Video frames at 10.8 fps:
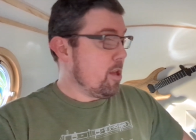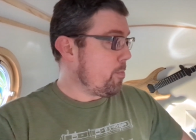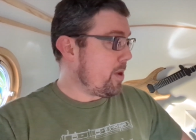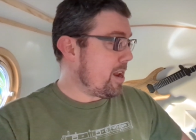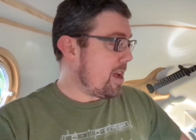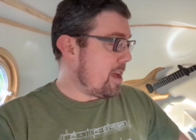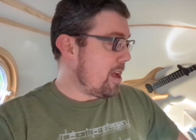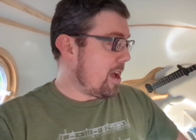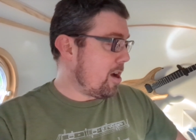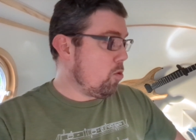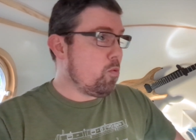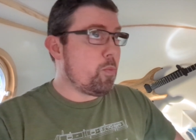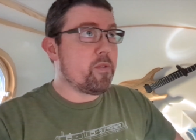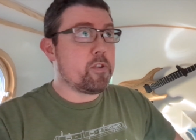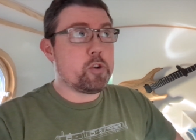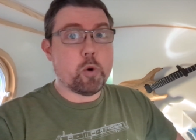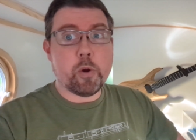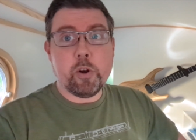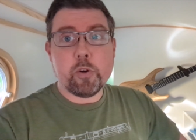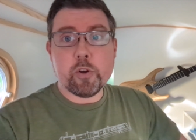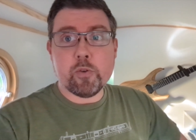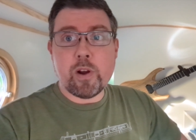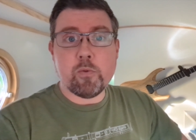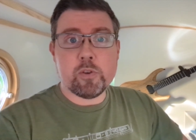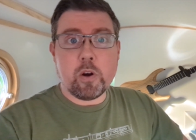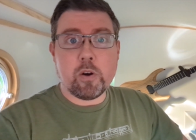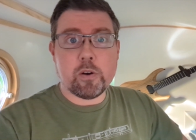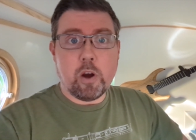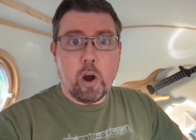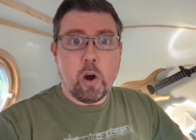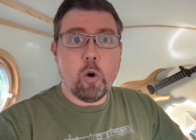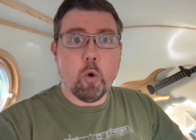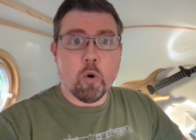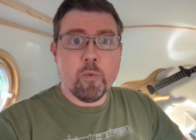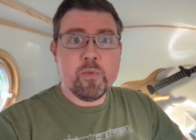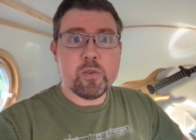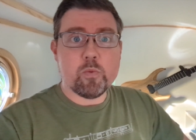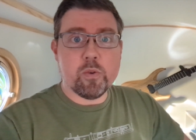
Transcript: But I hope you've enjoyed looking around our, our home.